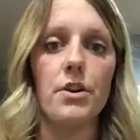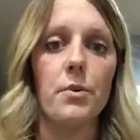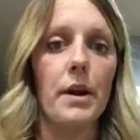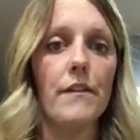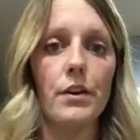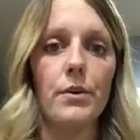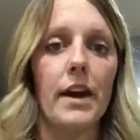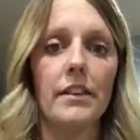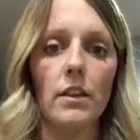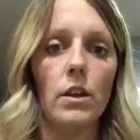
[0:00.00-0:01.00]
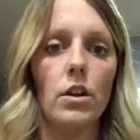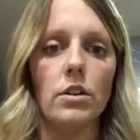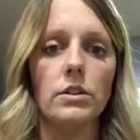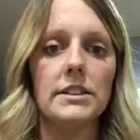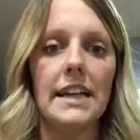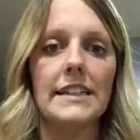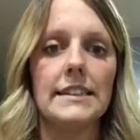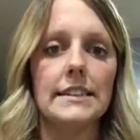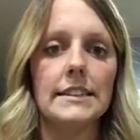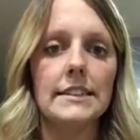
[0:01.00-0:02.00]
or whatever you get, the little
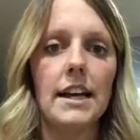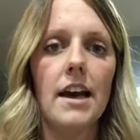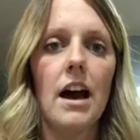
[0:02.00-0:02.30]
slices.